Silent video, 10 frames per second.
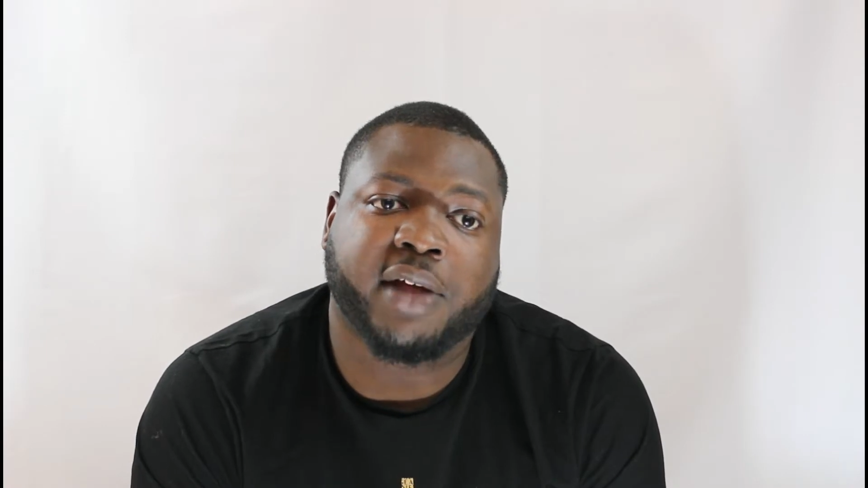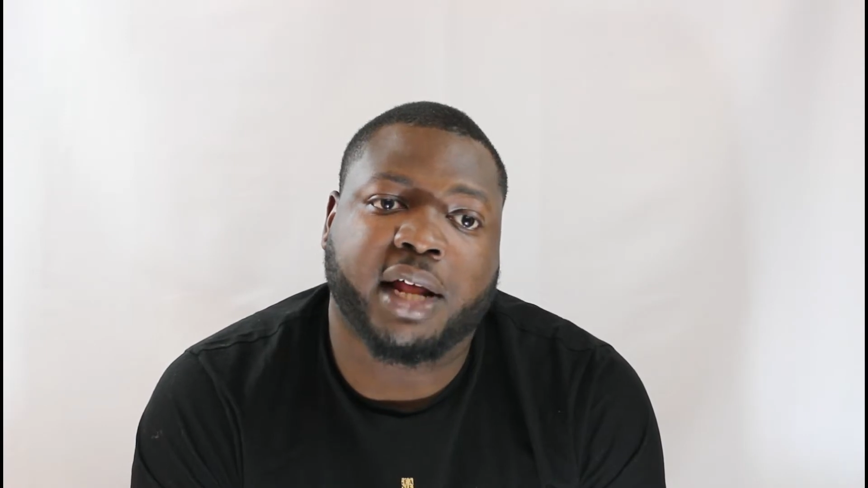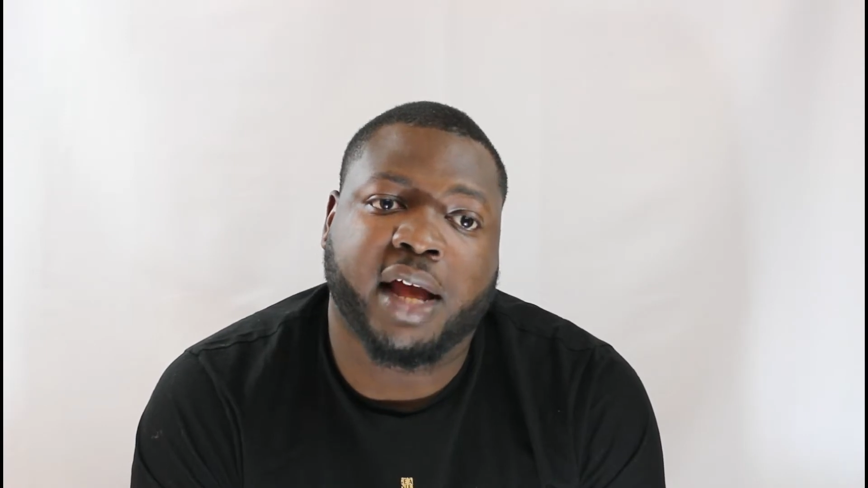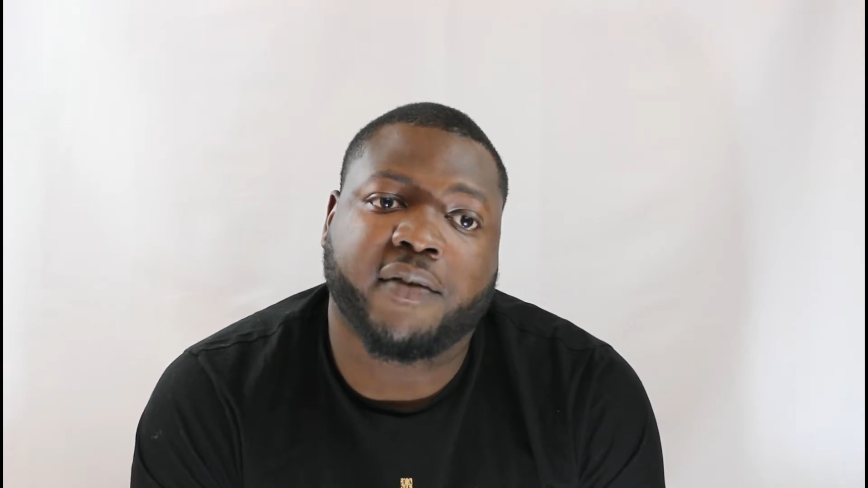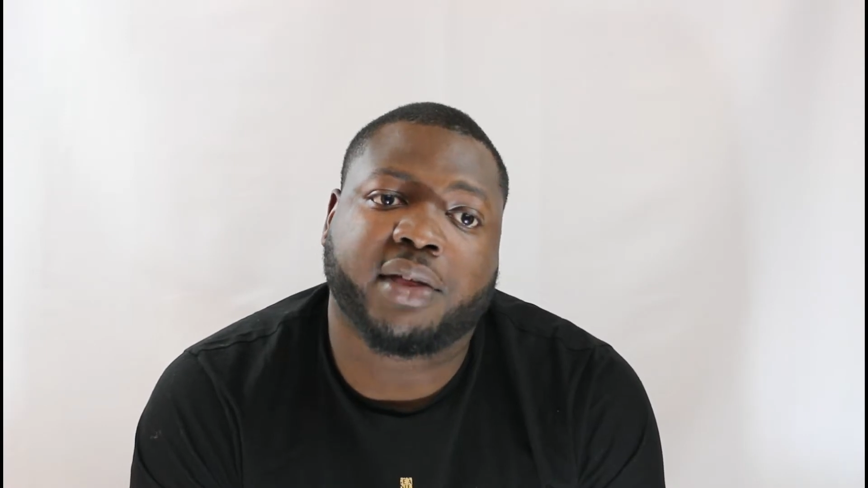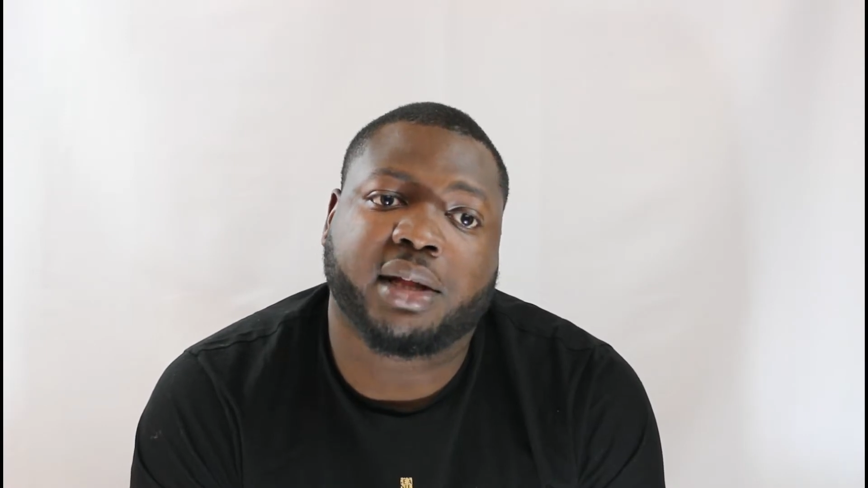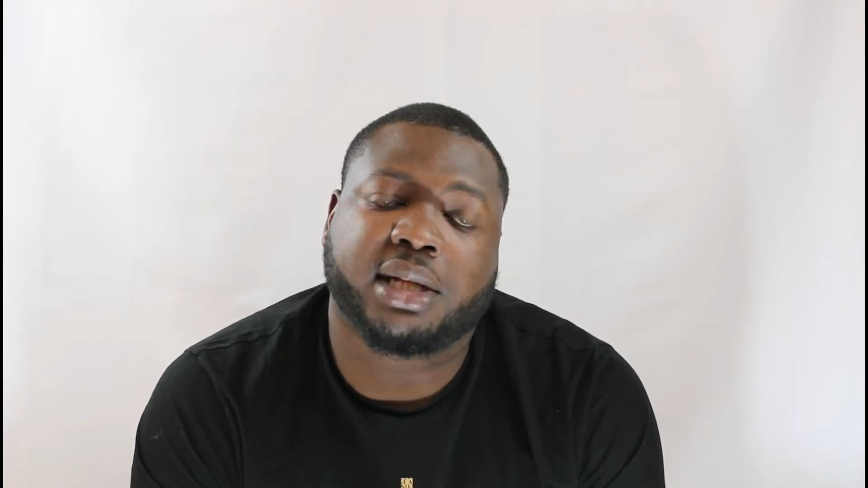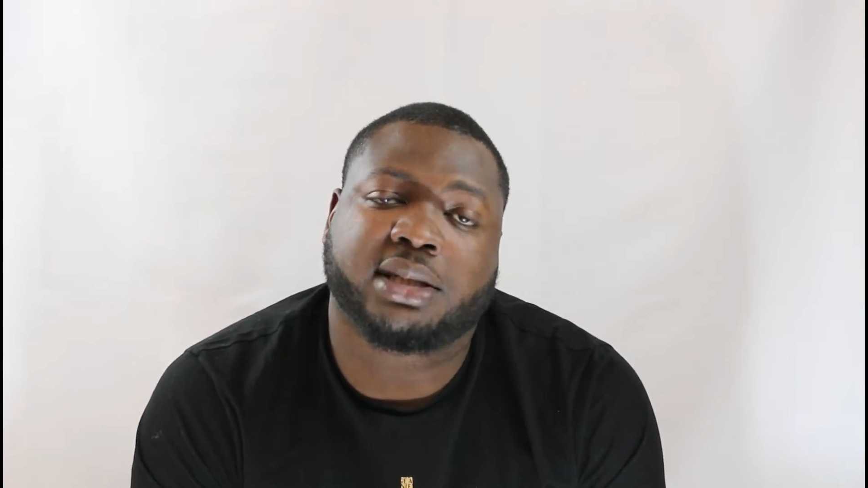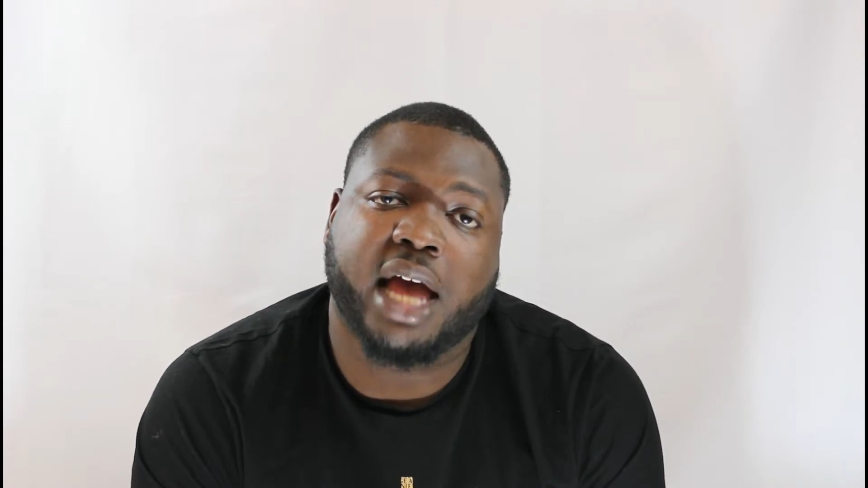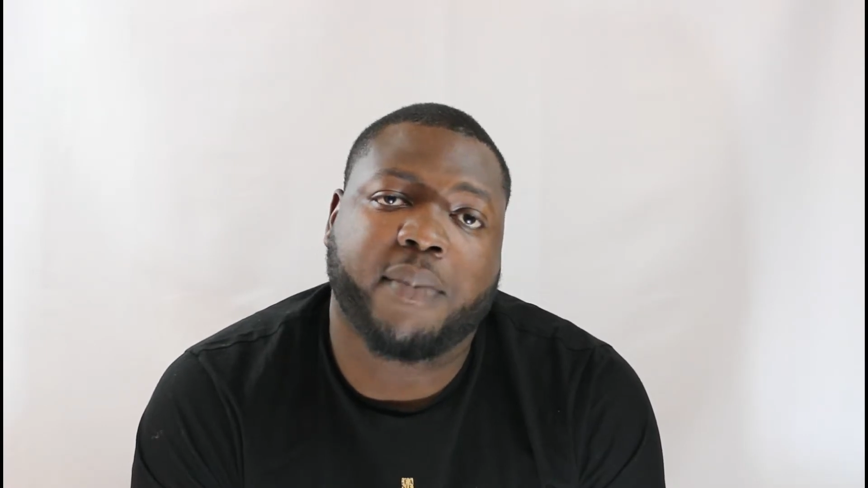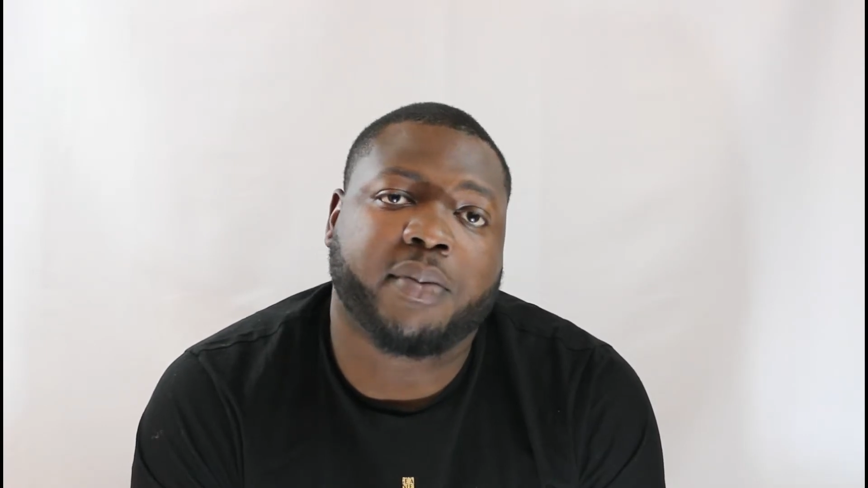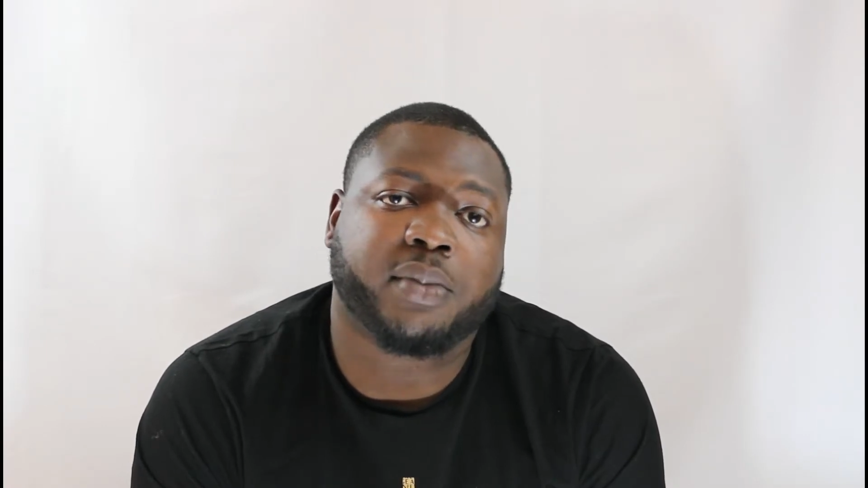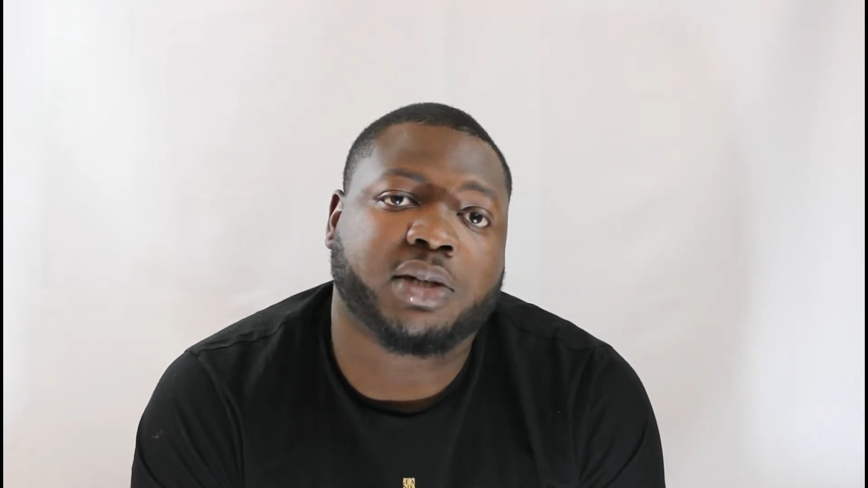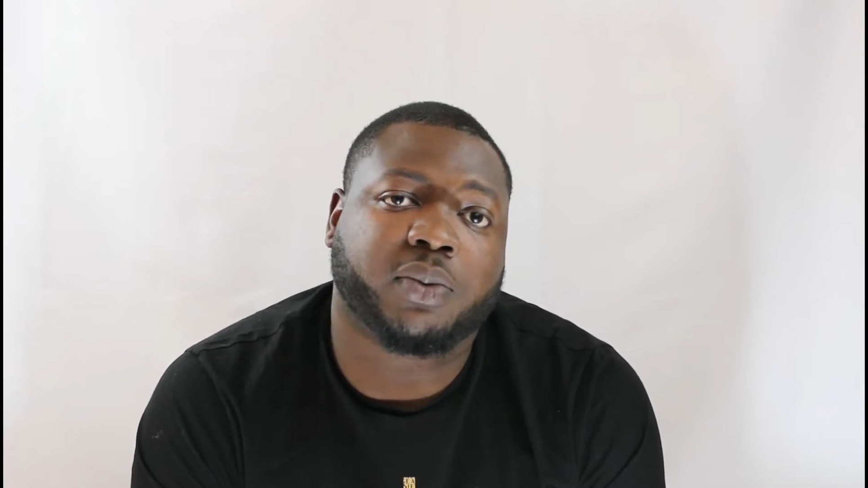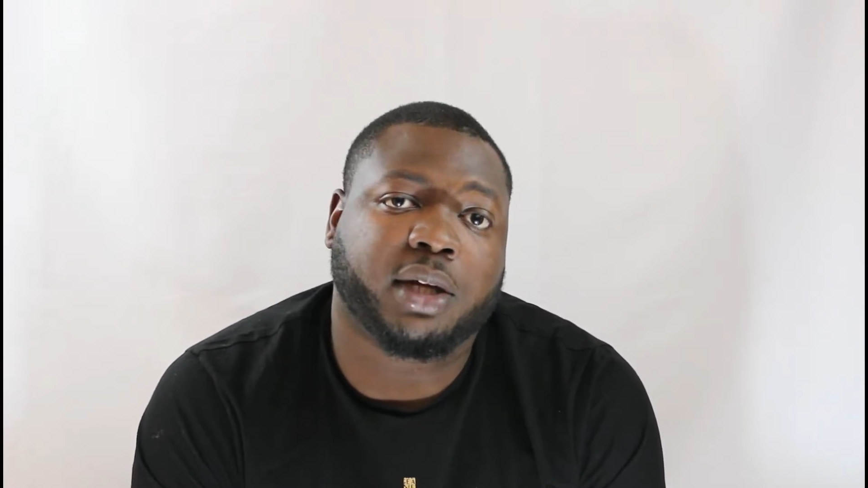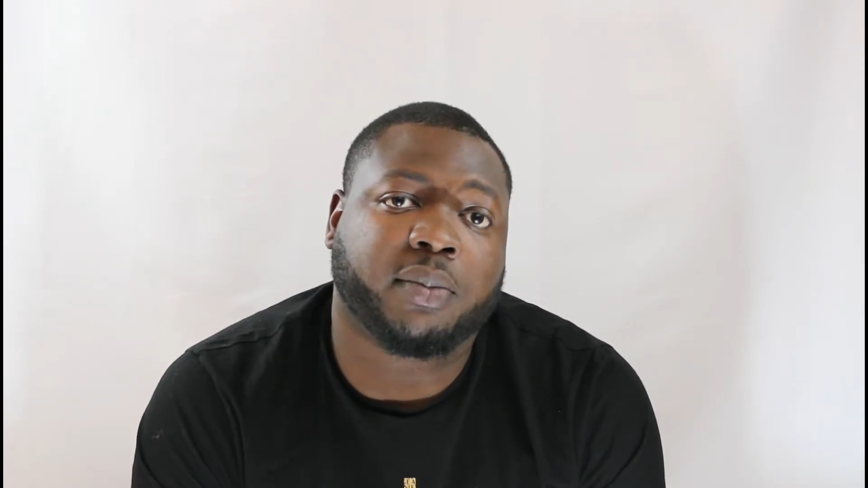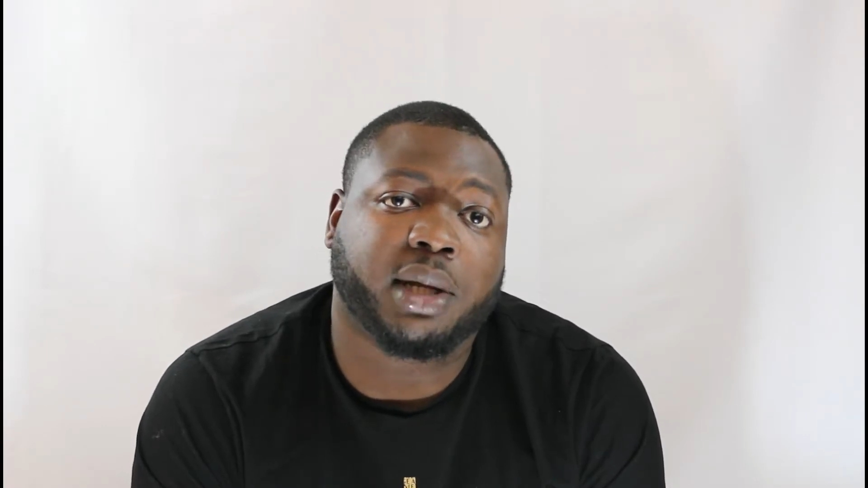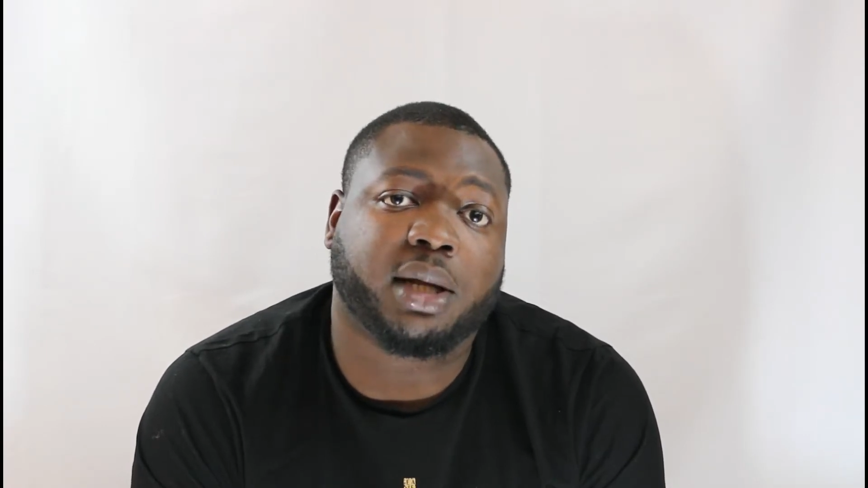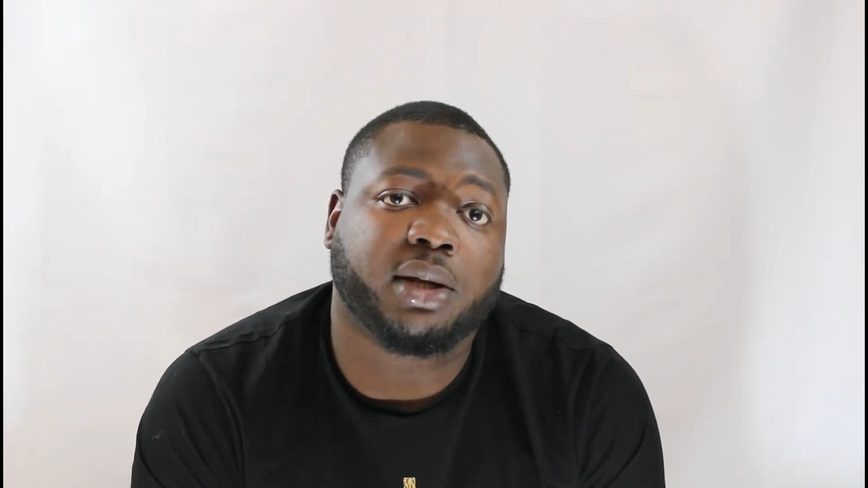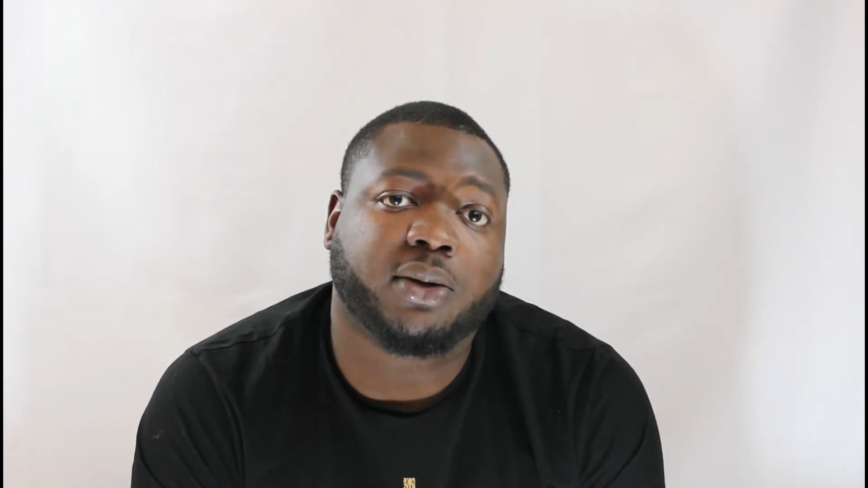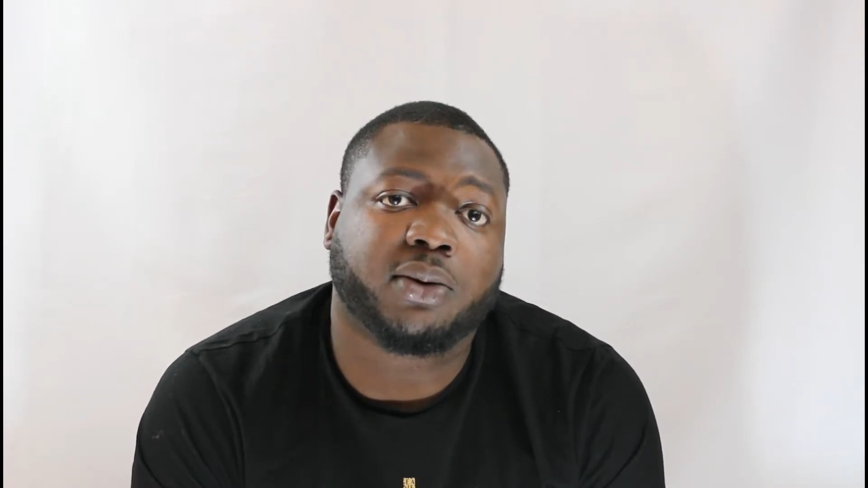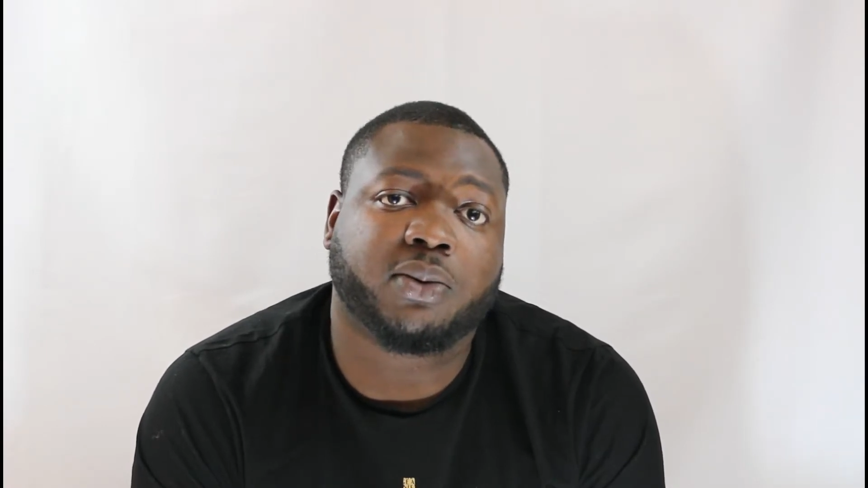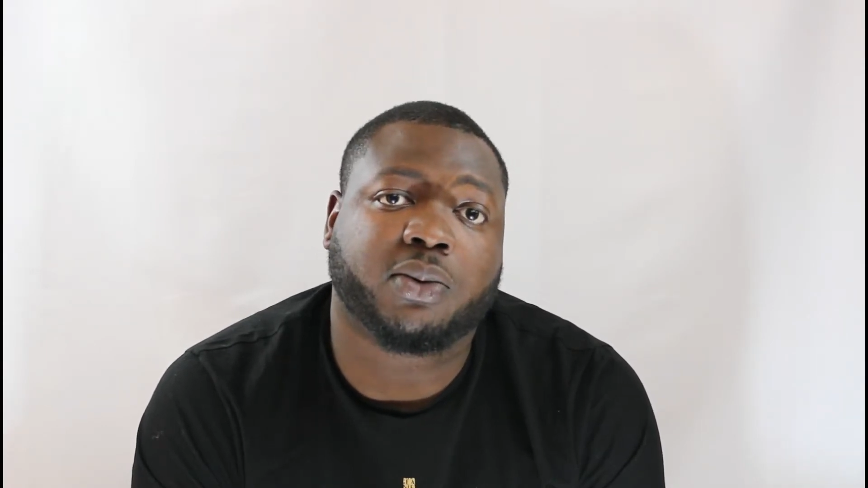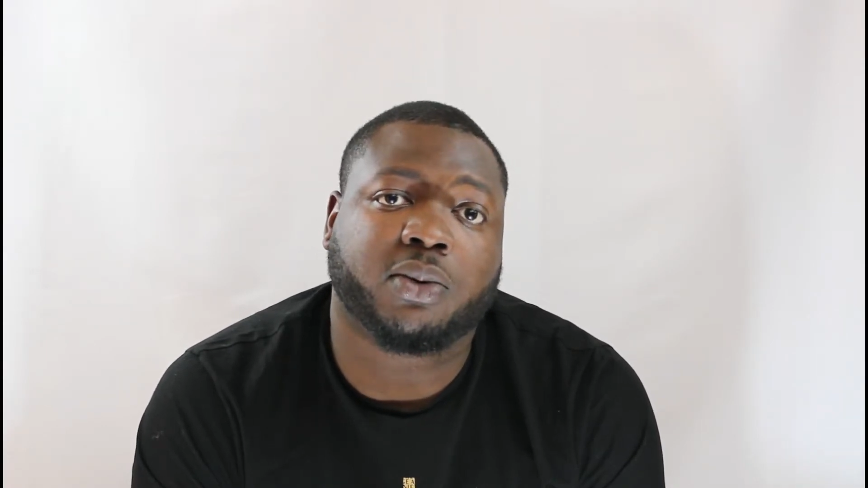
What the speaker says: that everything that's happened between me and you